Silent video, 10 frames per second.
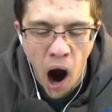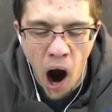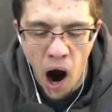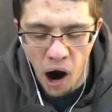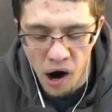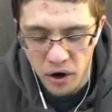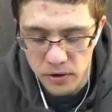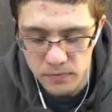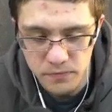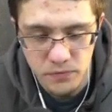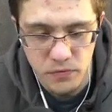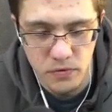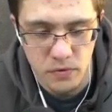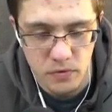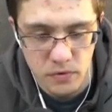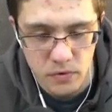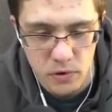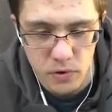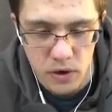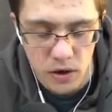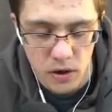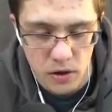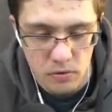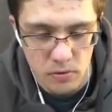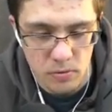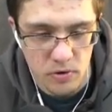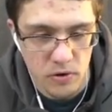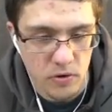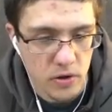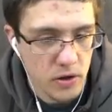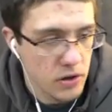Do not ripple dolly.